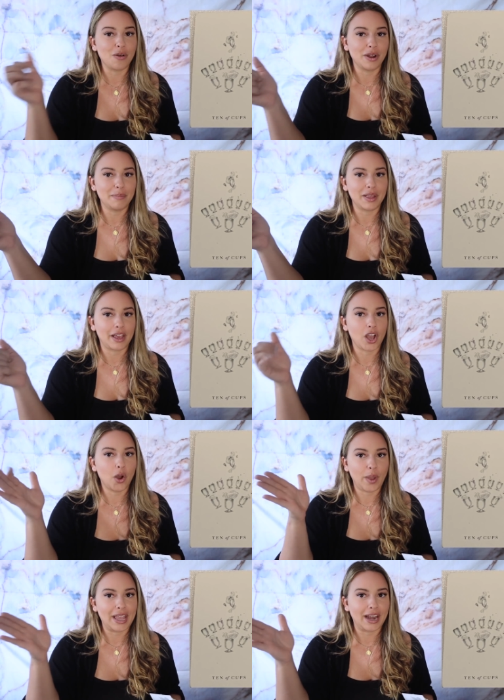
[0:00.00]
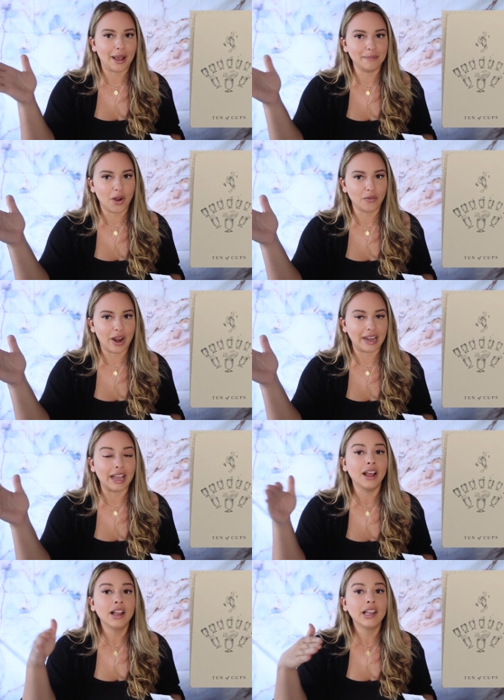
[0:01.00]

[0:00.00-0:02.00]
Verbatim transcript: going to be like, oh wait, I'm not ready?